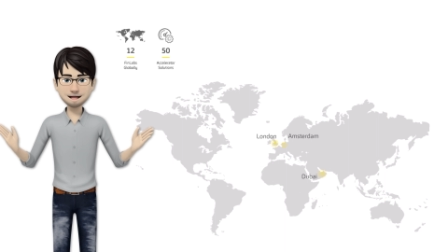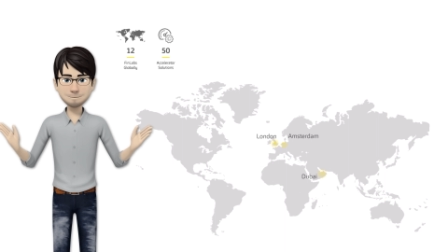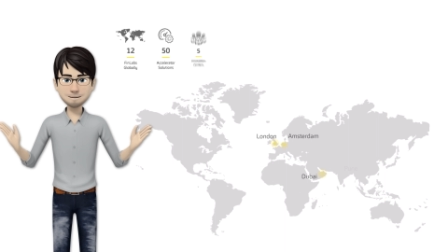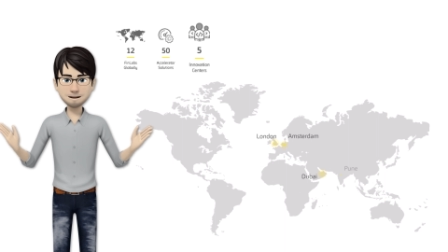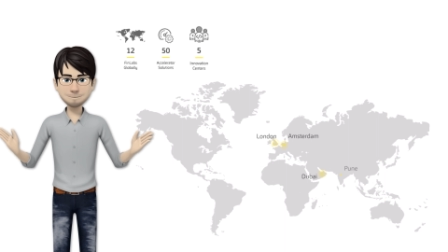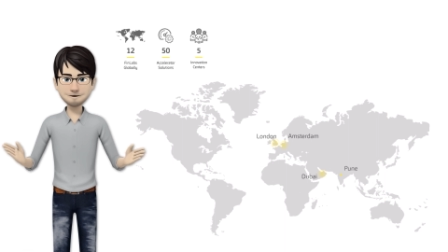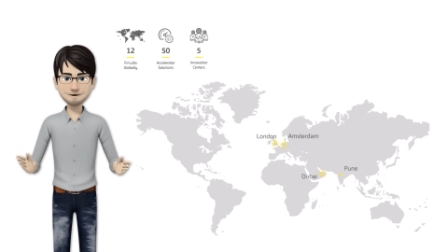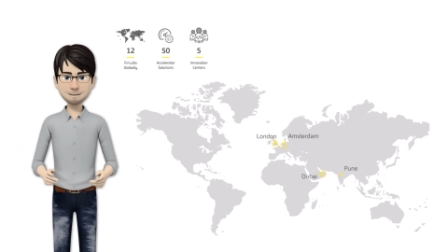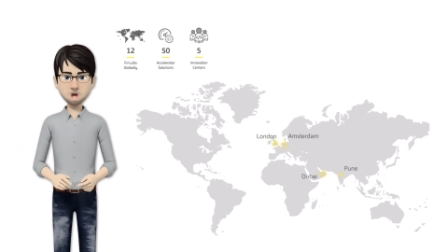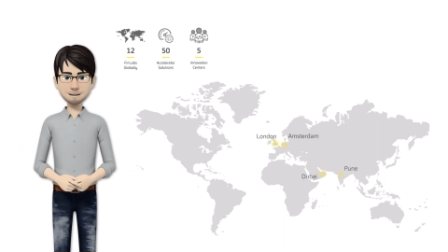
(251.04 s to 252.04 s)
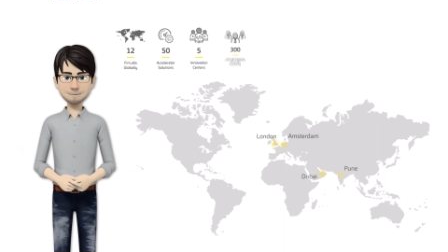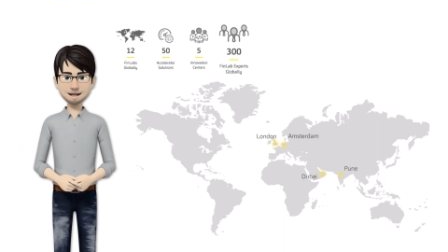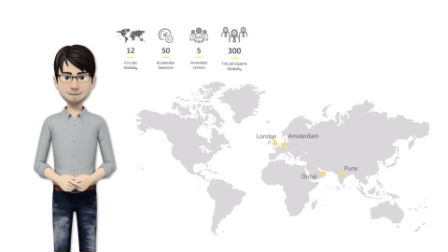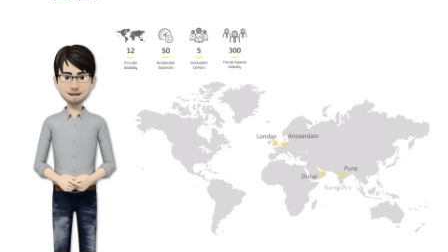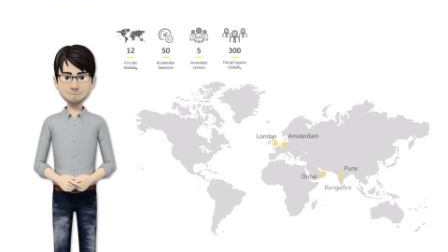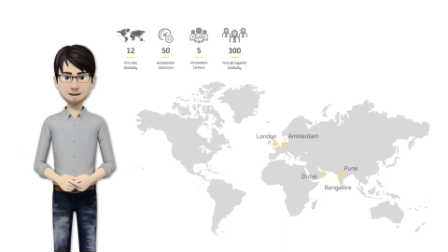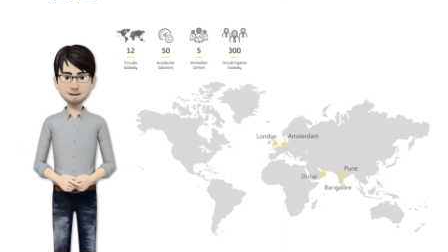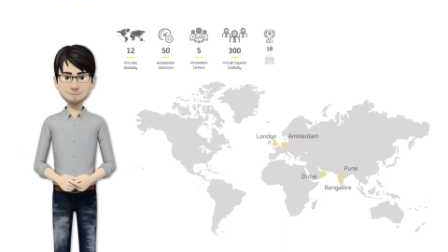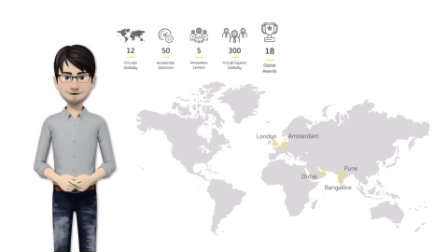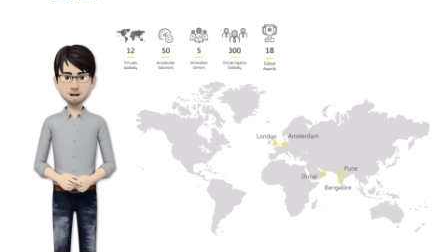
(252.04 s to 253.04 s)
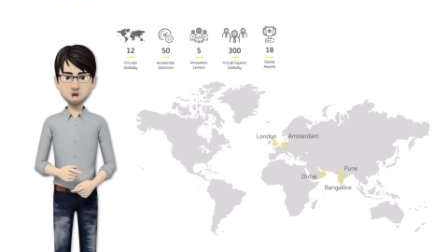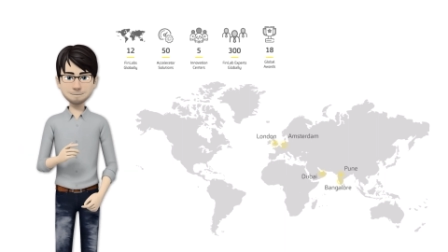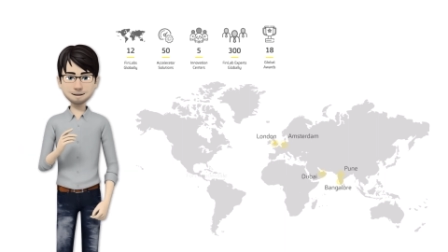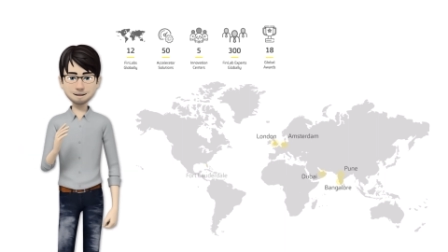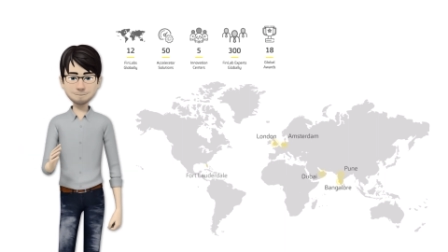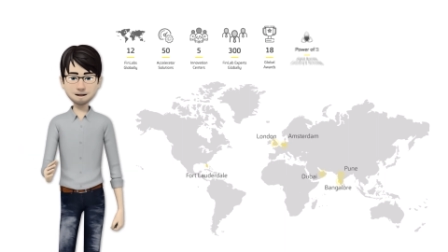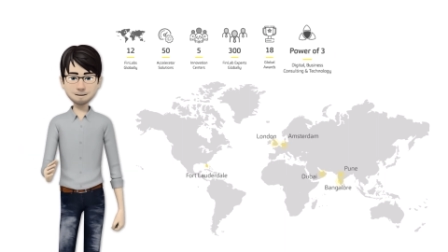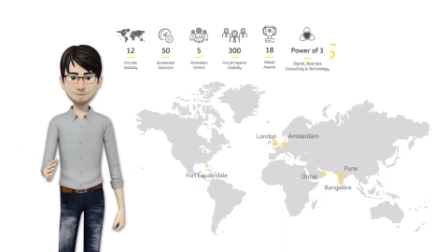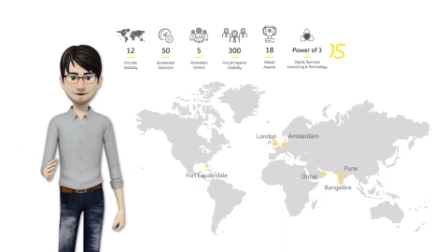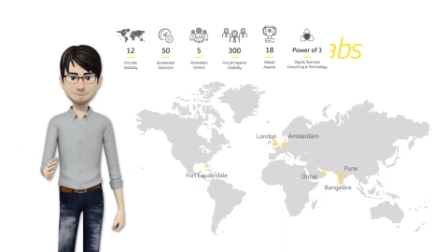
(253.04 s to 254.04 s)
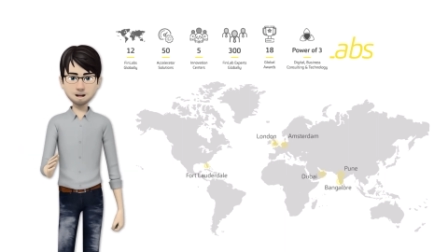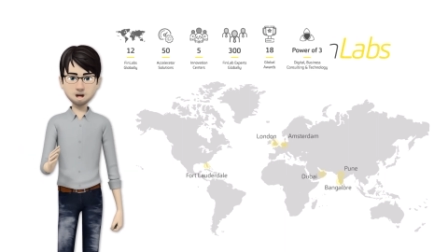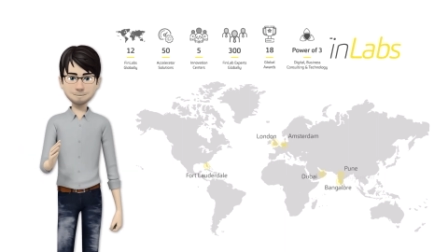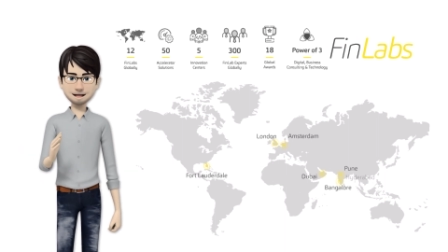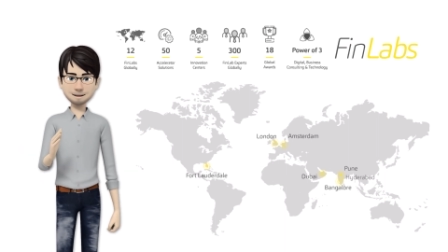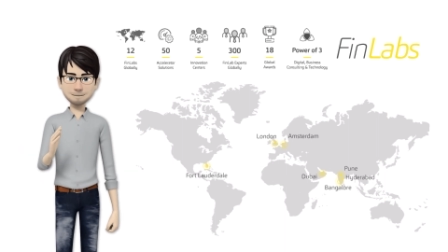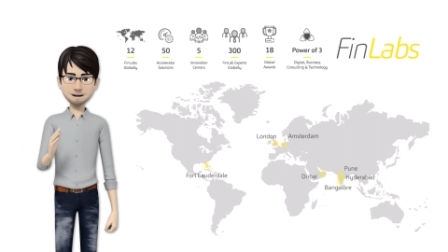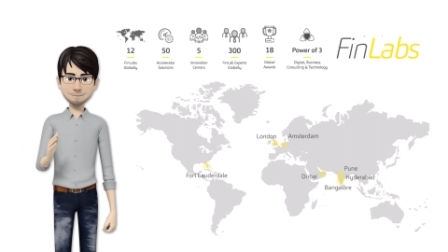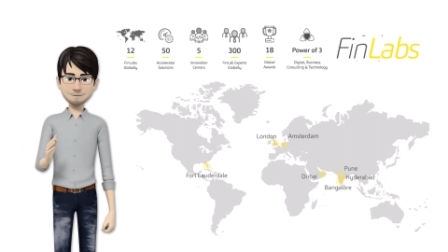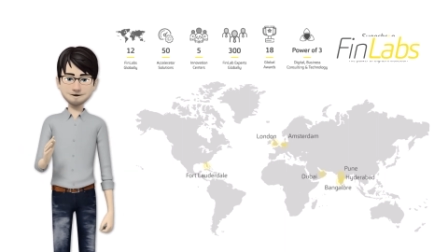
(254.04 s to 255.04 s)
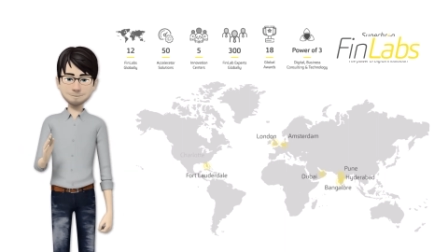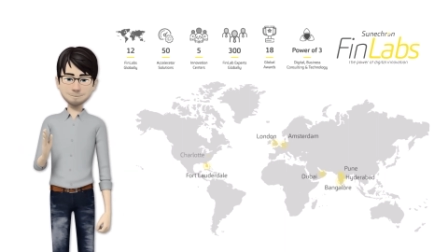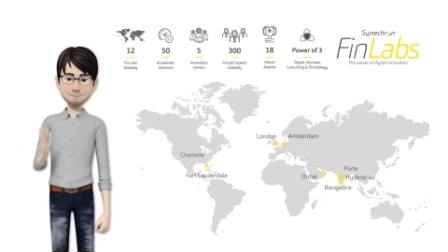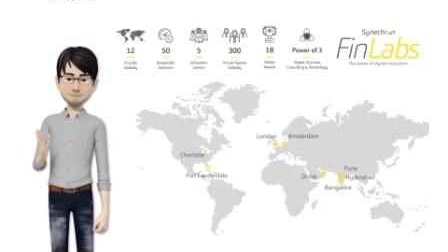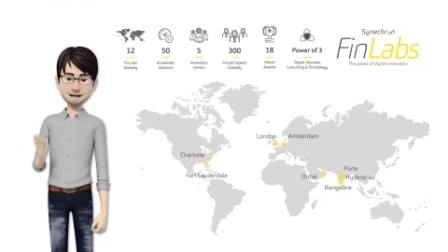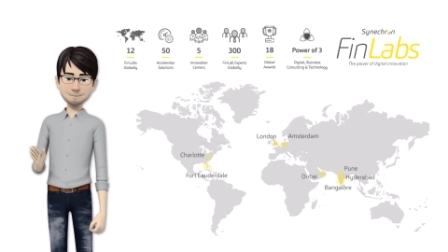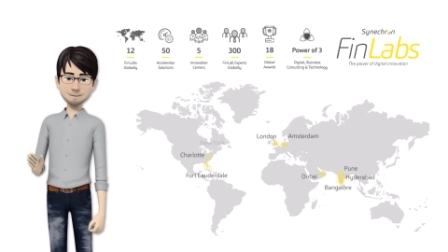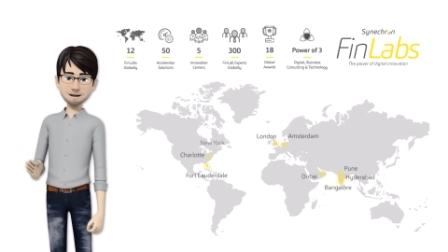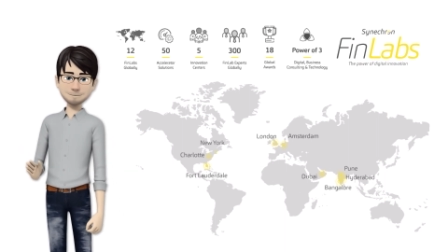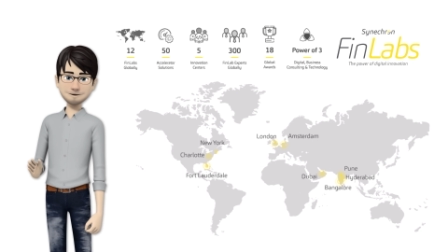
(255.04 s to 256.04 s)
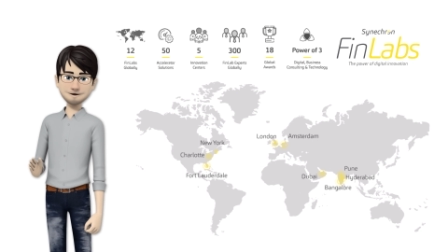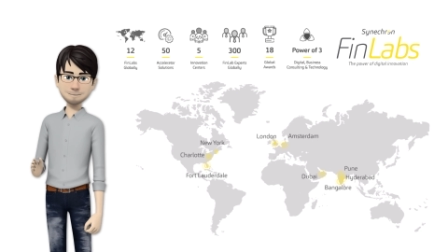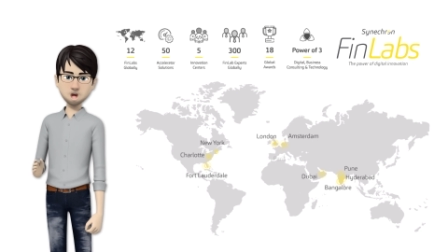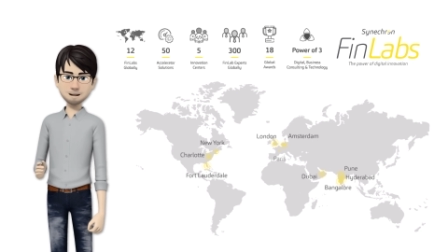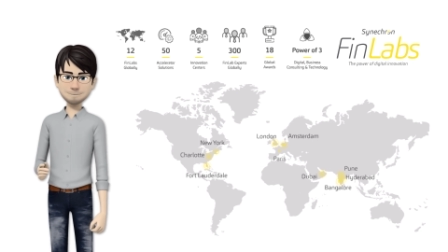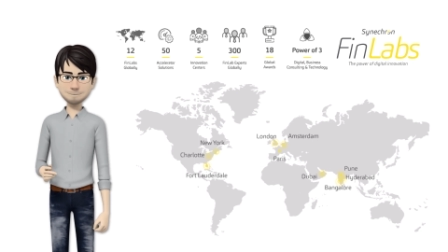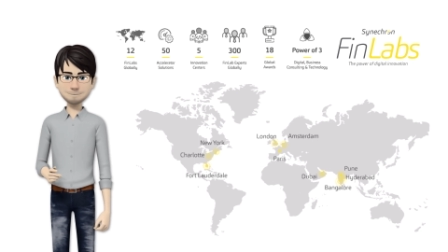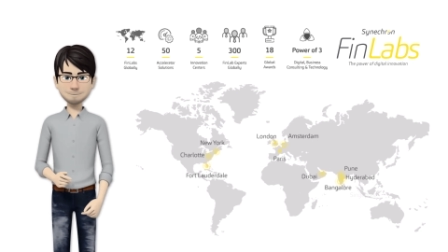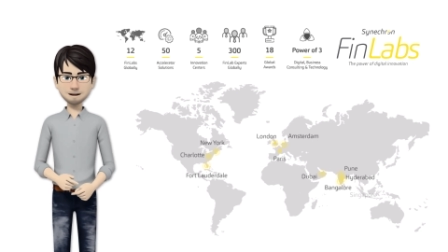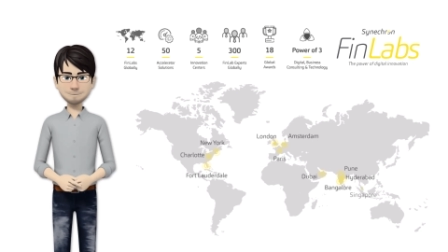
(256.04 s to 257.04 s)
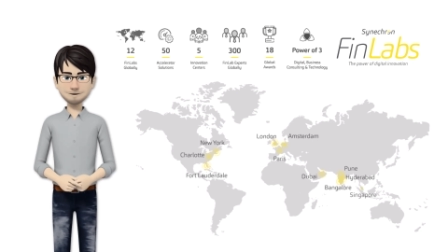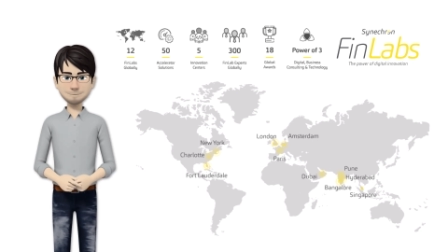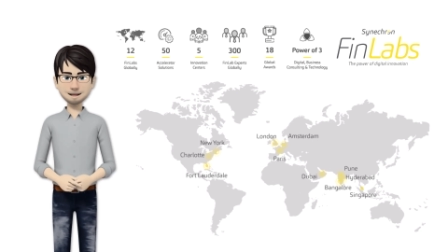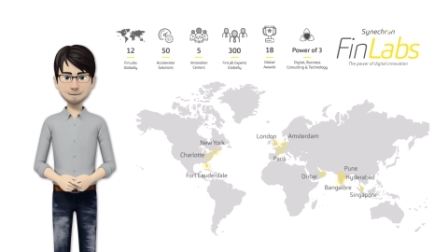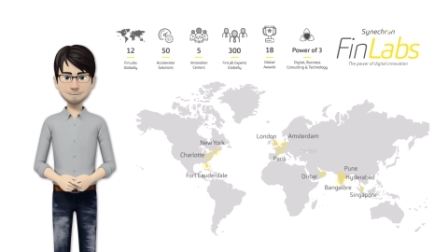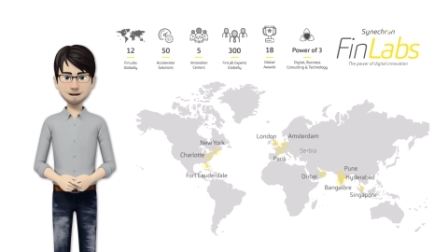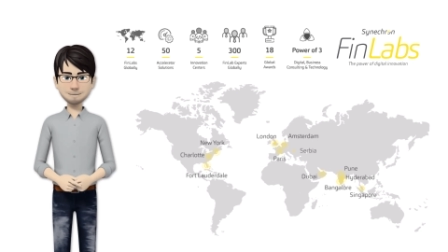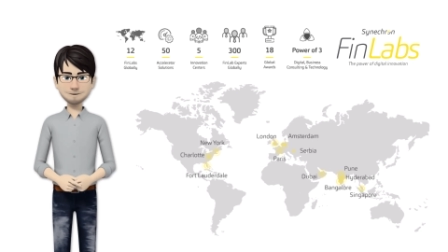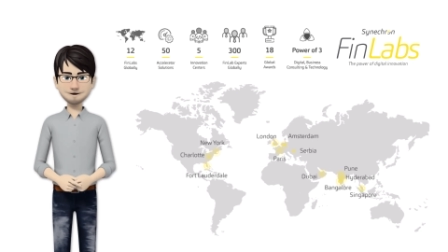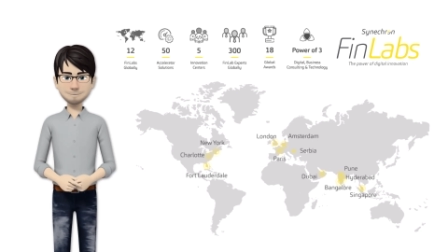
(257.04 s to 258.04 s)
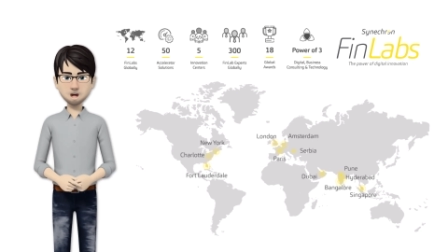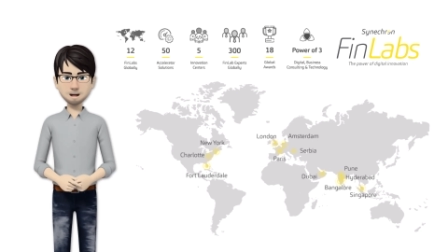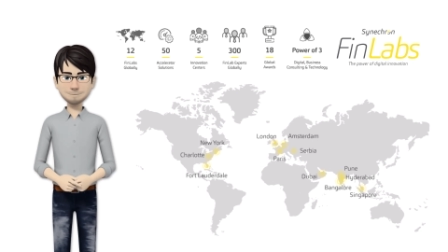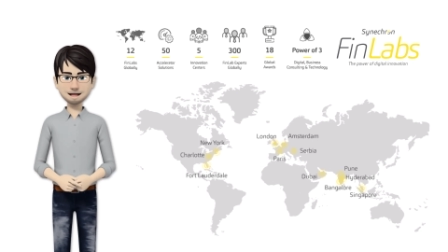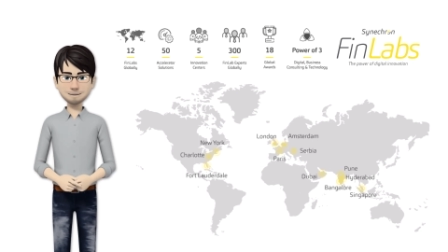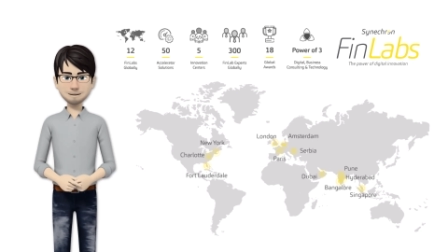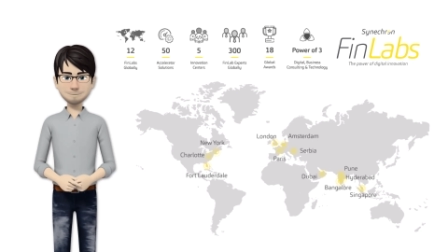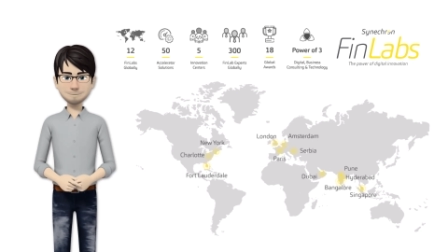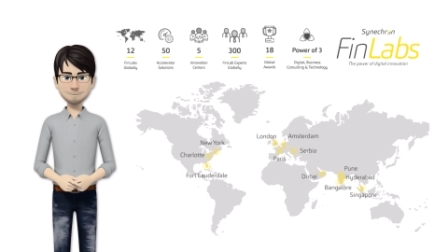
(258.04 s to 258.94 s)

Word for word: banks and insurance companies on how to build innovative data science systems that transform data into business intelligence.